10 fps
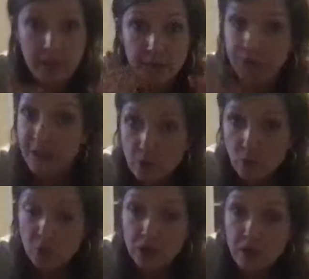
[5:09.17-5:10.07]
They're in
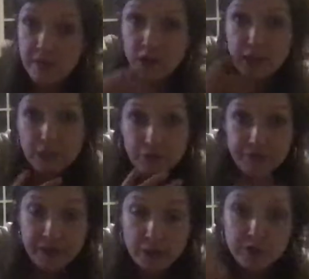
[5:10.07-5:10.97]
order. They're little
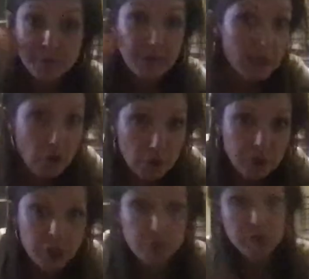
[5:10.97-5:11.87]
fingers. P, go, go, Q.